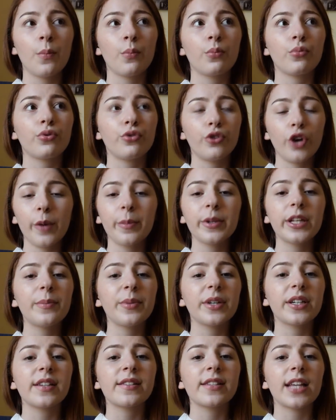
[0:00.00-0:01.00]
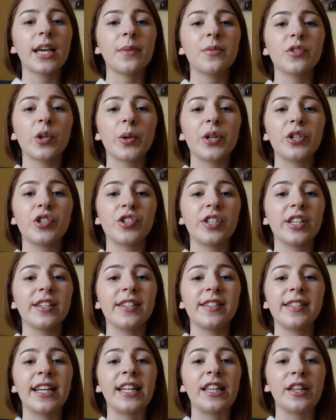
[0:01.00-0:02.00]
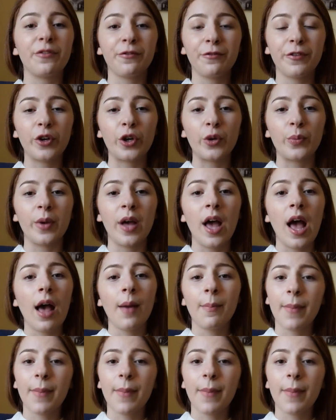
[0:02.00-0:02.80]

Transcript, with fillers: Probably because I'm so interested in seeing the film